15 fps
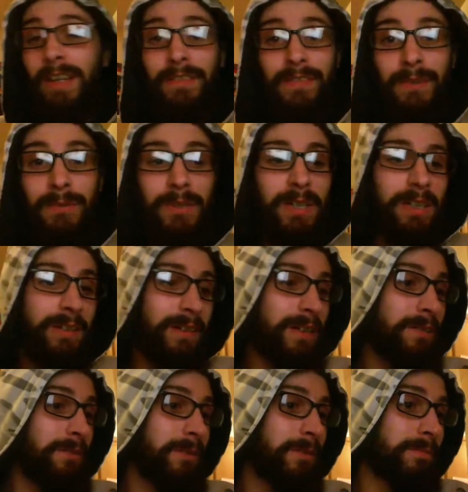if there was anything
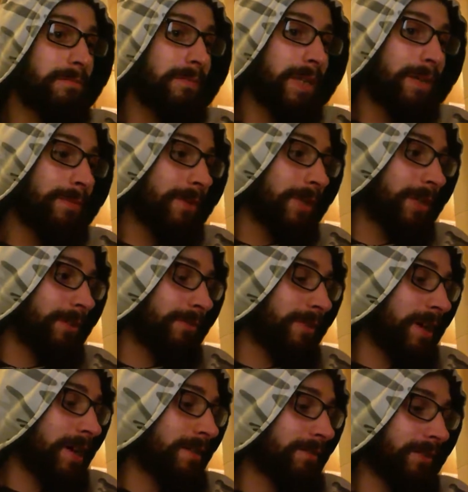else. I'm looking
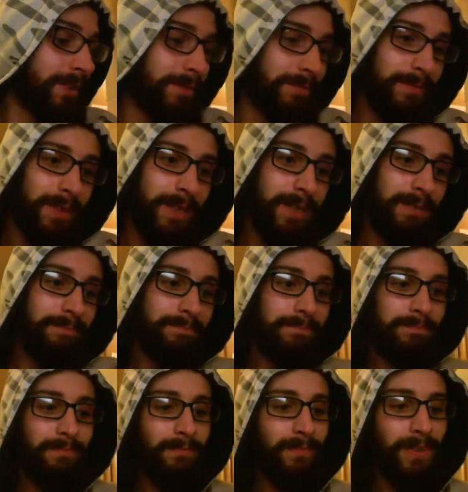around. Um,
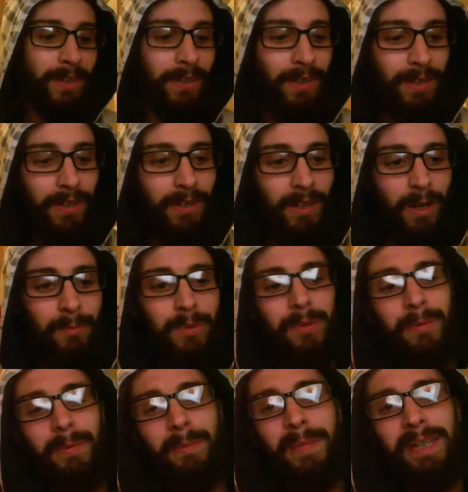I'll
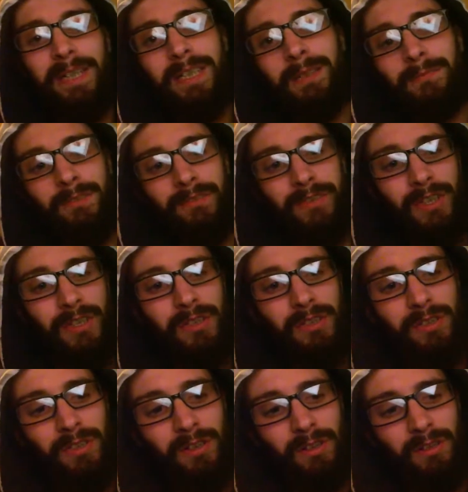probably be making some
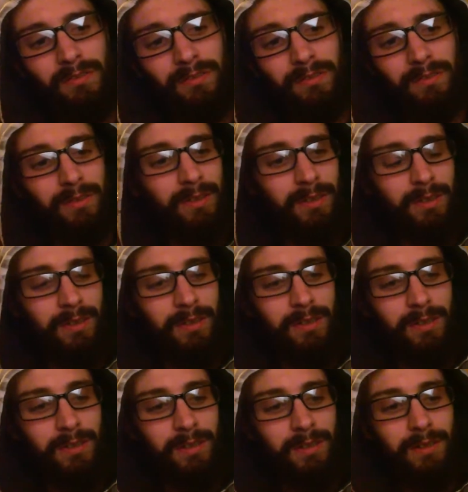reviews of
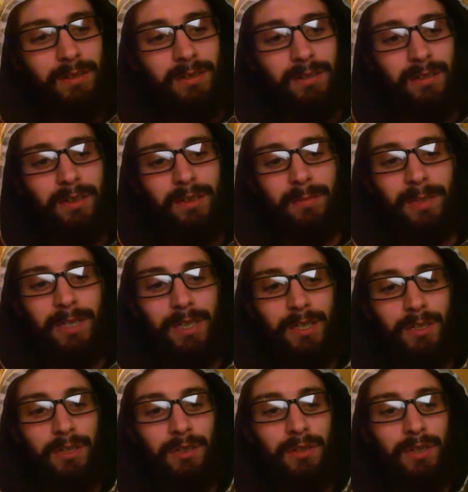some of these
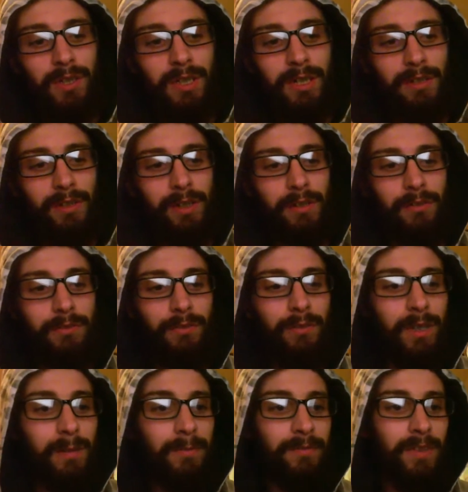juices as I go through
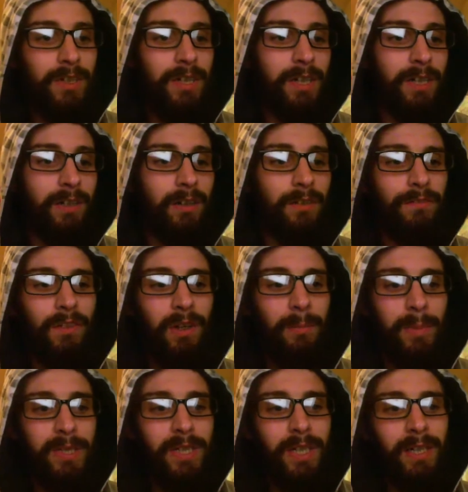them. If there's any that I find
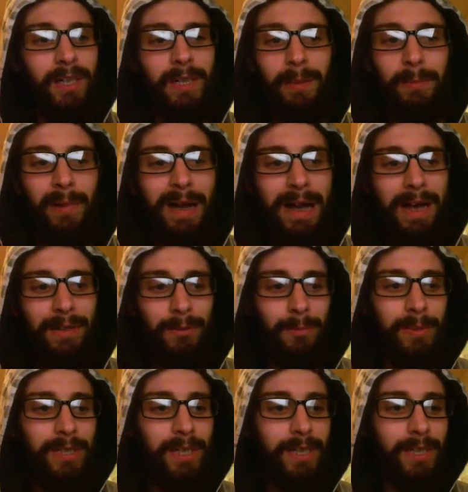particularly bad or
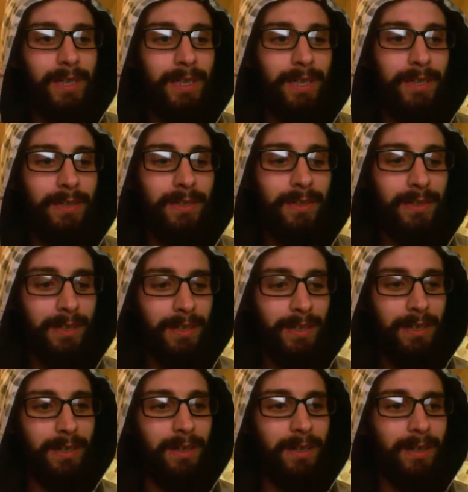particularly good,
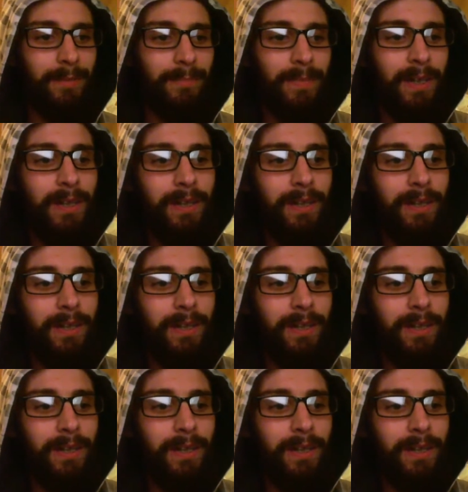um,